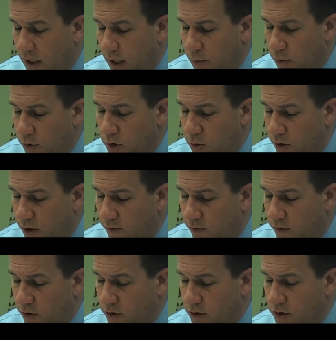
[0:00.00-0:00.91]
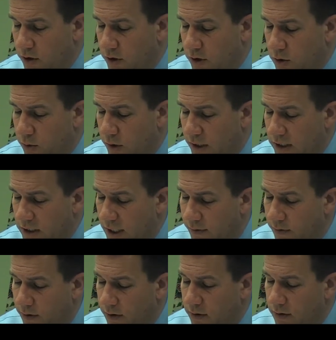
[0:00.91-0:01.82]
April 21st to the
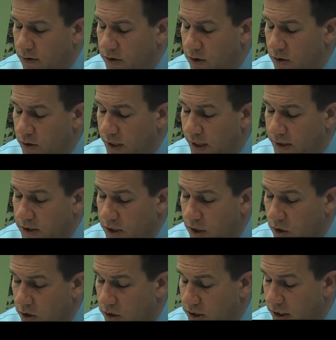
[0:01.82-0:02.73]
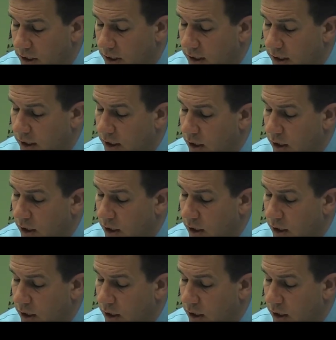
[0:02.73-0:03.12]
27th, 2013,